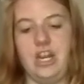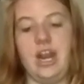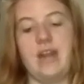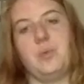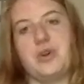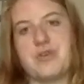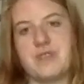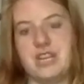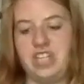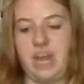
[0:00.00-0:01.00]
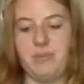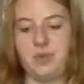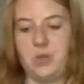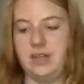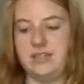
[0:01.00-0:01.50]
I didn't want to read chapter
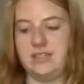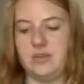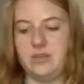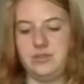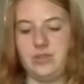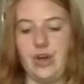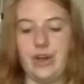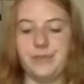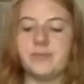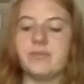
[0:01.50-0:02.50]
1 because that was too long.